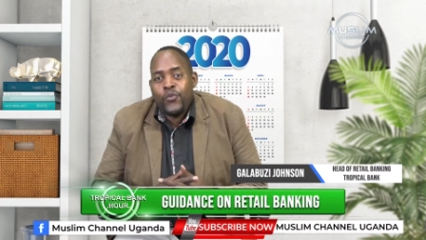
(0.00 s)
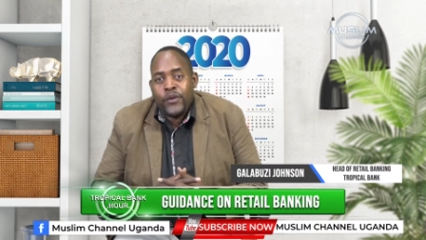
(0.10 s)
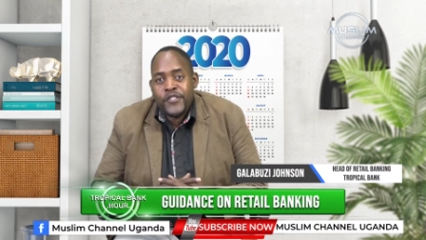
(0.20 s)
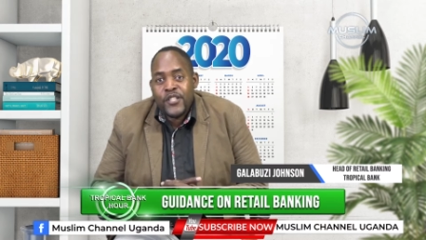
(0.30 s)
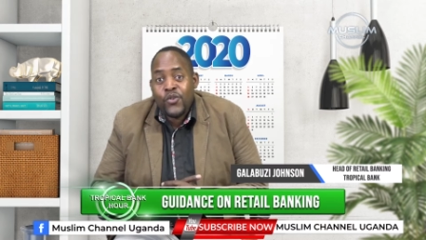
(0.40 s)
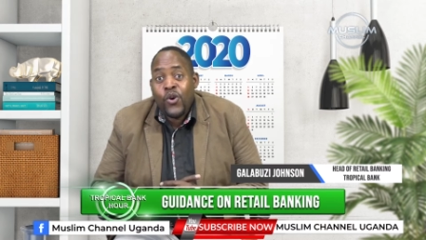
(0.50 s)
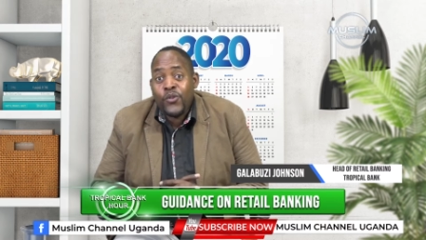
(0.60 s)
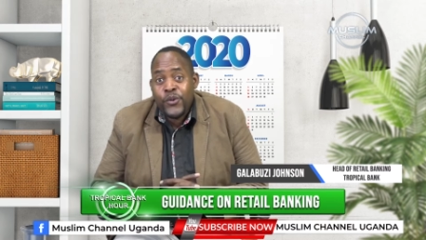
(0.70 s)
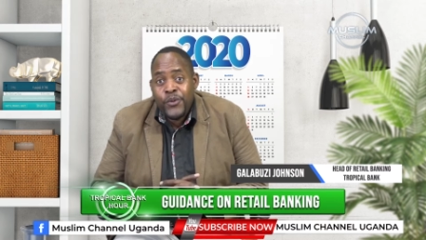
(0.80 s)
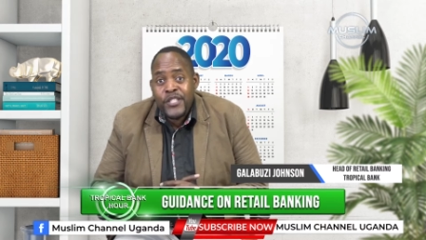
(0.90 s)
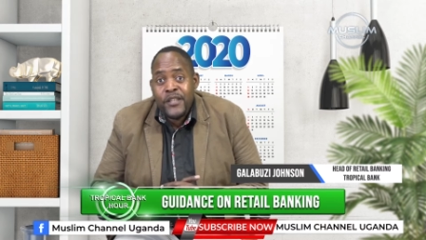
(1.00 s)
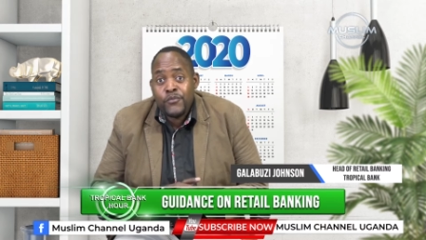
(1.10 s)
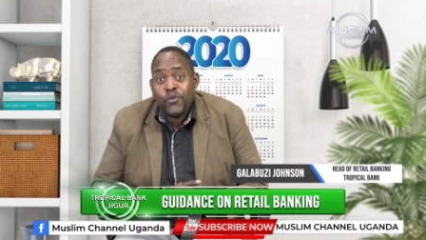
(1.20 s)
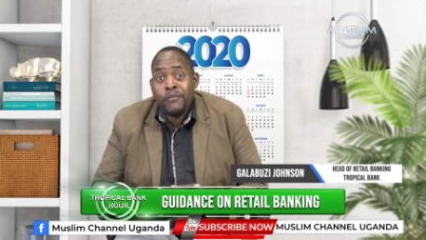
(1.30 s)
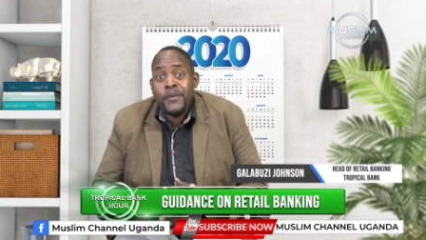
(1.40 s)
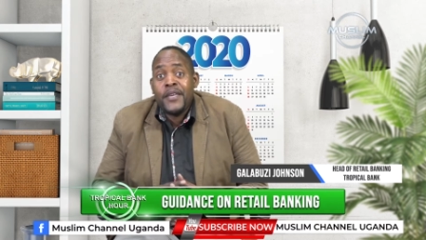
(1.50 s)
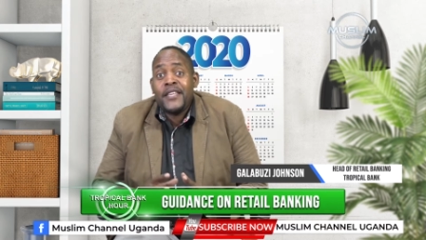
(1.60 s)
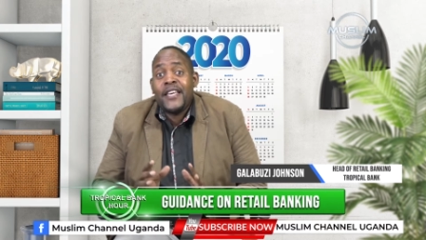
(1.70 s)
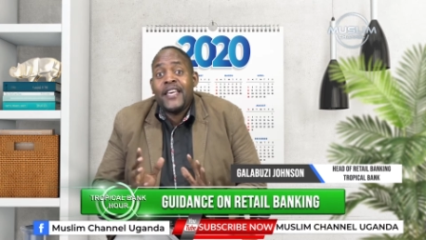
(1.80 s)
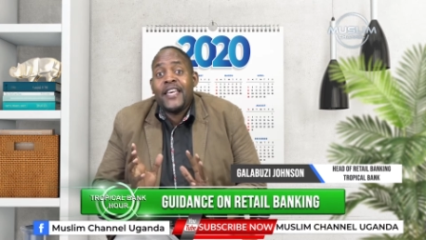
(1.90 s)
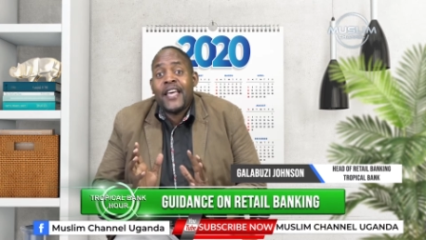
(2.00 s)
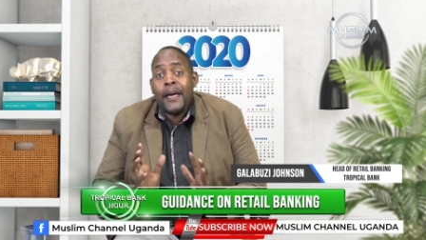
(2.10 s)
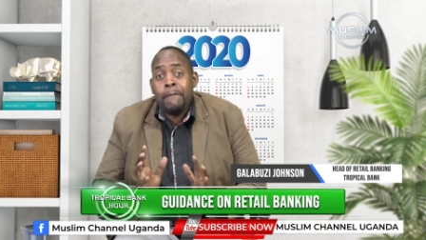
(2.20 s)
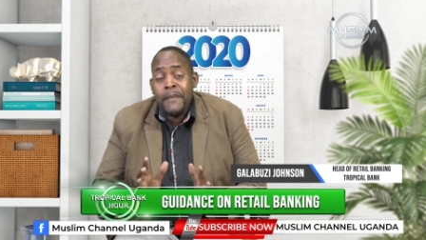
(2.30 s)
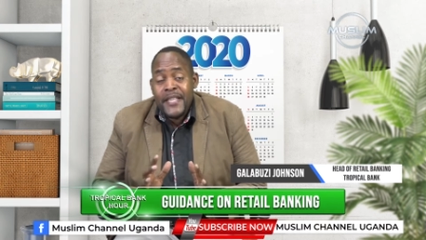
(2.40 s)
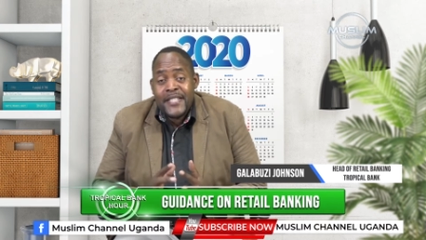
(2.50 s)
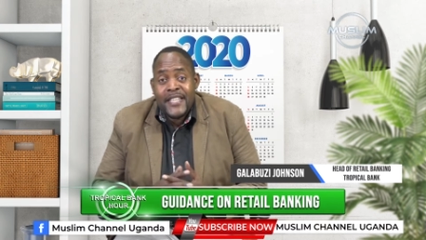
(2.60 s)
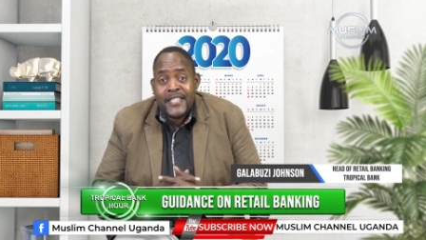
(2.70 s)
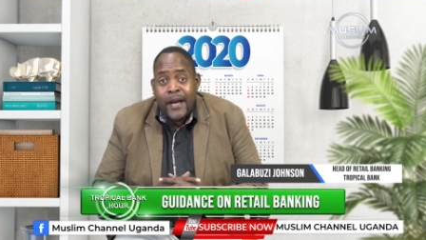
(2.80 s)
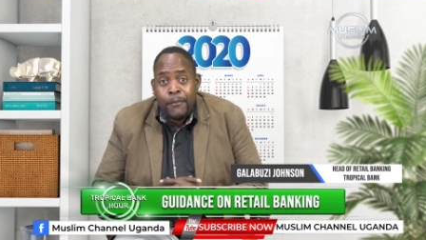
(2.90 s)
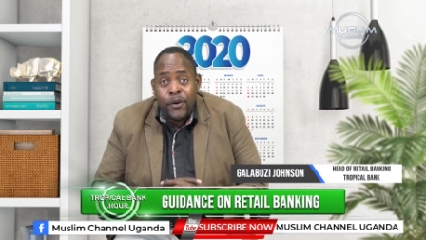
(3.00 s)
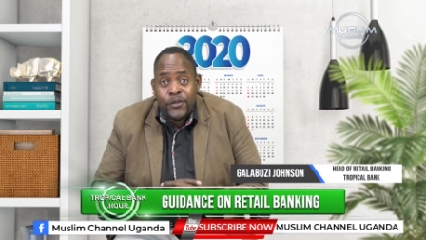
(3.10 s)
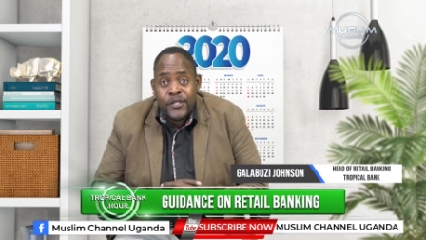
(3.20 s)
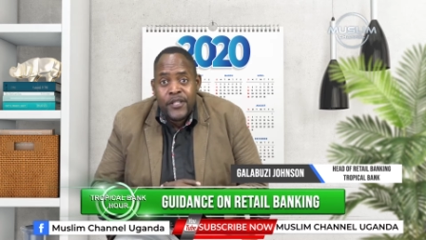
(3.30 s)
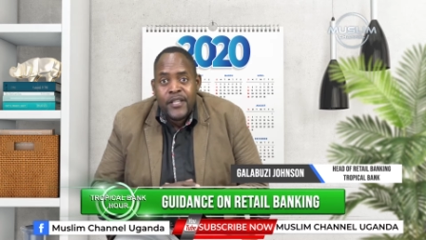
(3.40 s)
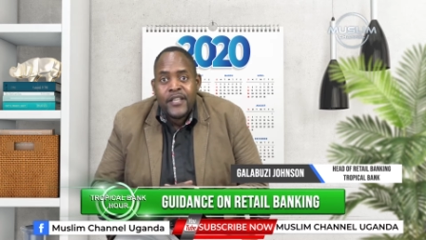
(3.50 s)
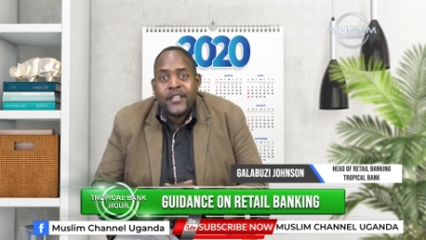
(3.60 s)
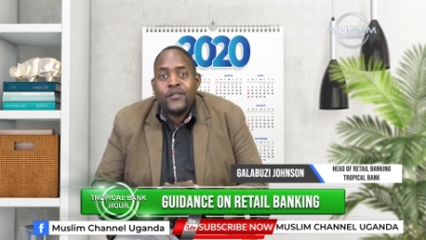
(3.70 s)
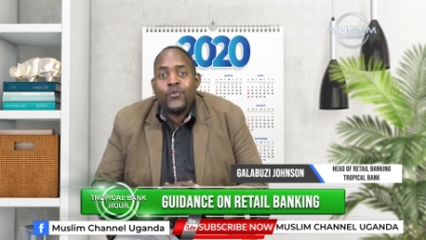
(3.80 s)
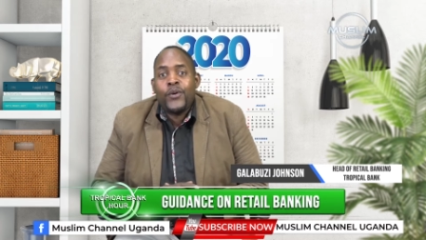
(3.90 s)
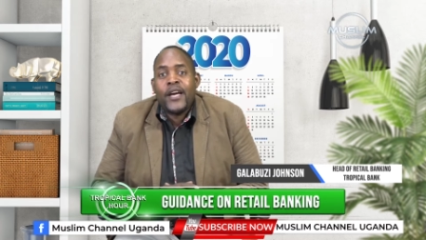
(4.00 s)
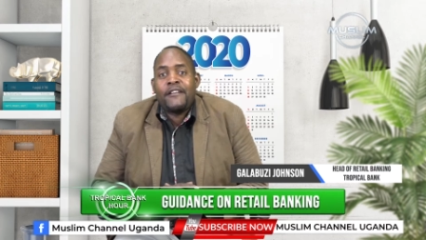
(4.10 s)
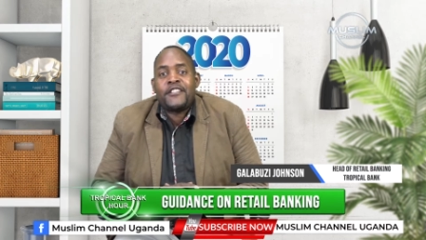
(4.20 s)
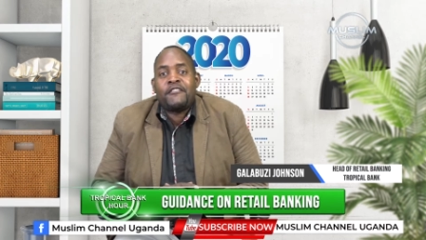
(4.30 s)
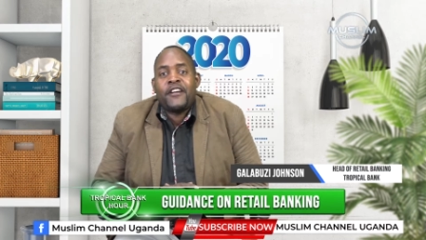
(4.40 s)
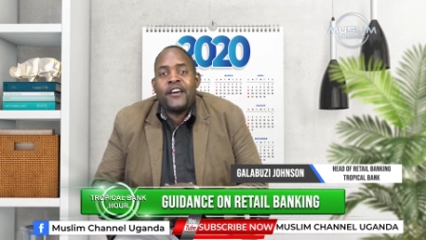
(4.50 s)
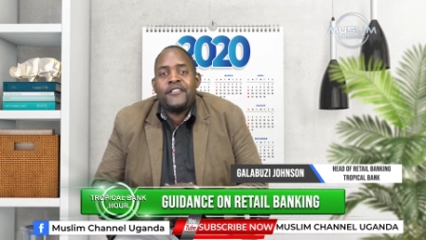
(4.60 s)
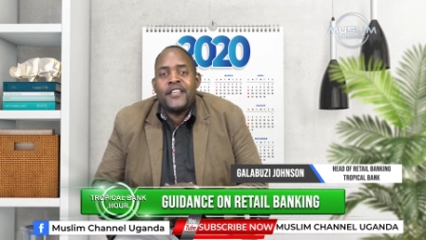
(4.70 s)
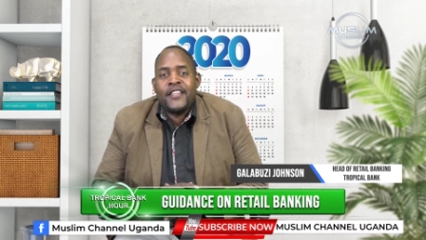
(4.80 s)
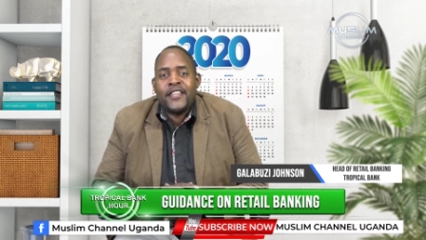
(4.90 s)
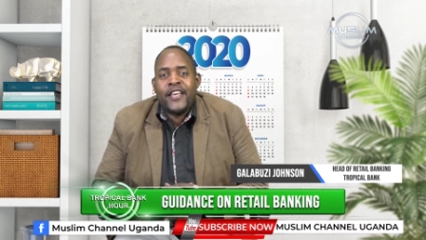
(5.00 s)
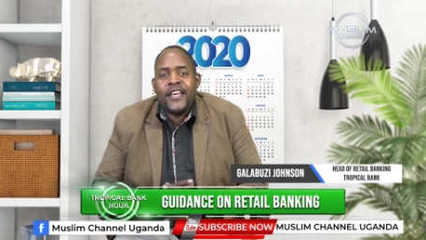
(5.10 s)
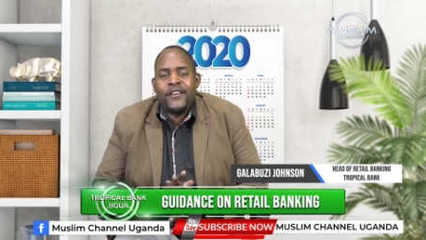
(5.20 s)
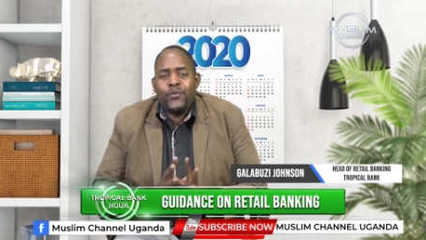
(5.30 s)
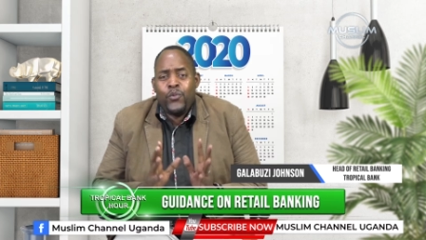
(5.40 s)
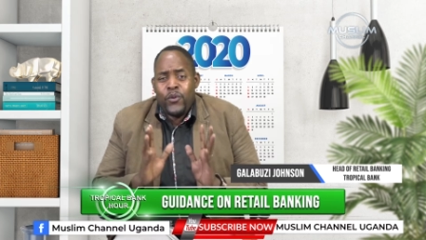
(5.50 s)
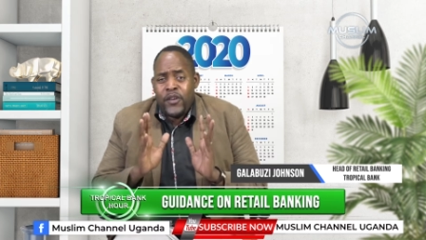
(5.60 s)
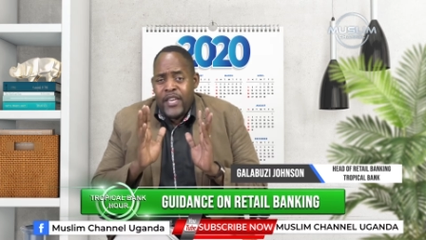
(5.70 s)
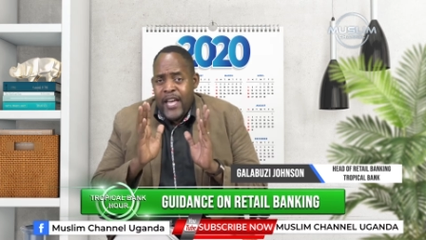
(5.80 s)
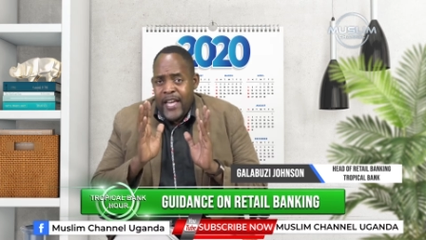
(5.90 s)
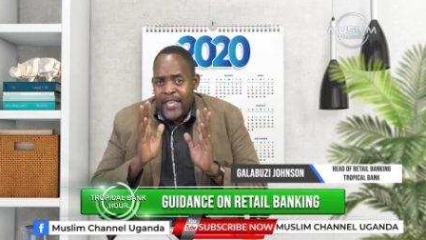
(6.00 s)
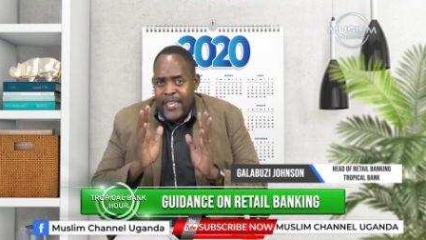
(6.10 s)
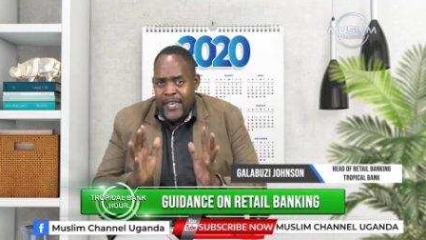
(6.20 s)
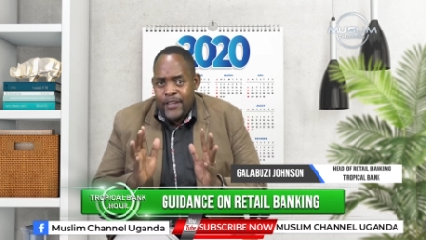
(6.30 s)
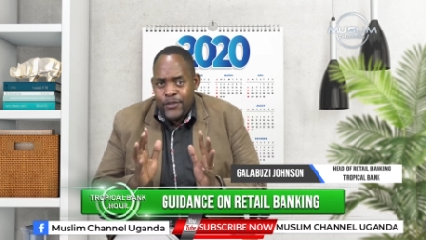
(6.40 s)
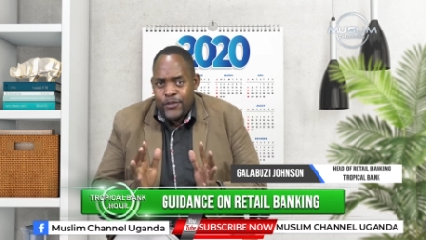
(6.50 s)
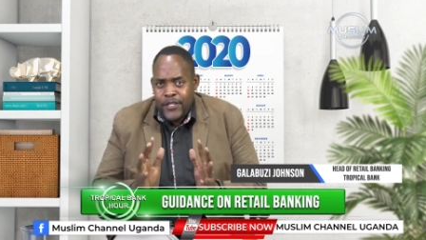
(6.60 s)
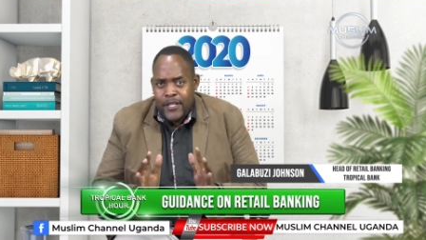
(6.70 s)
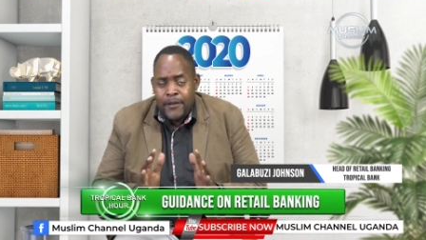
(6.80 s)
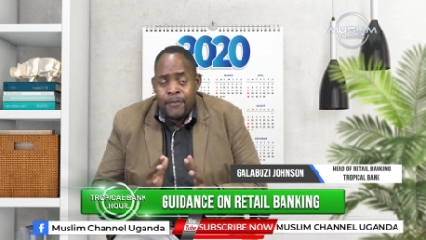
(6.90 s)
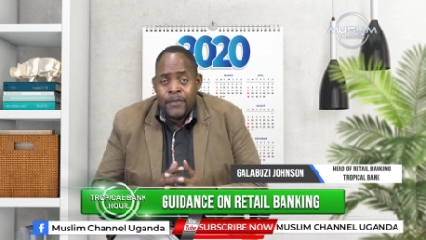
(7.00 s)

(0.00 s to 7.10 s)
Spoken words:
We've seen all the regimes, we've been amidst the turmoils, and we have survived in there, and we are here to stay.